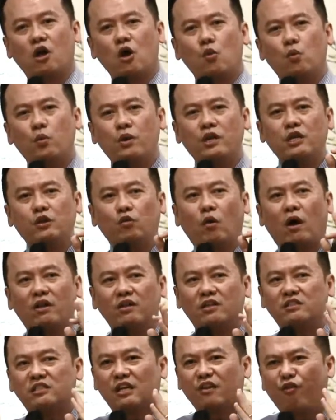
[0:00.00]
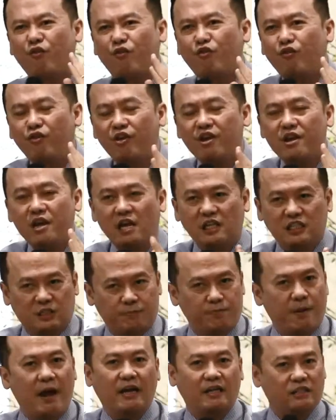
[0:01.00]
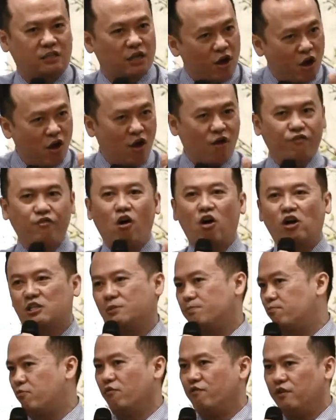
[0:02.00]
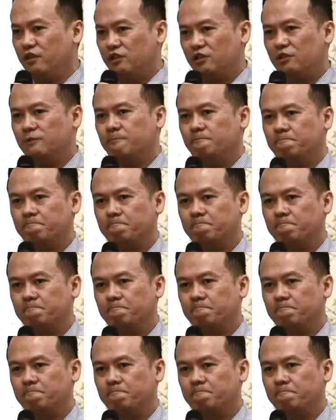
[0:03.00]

we need to understand three aspects of God's provision.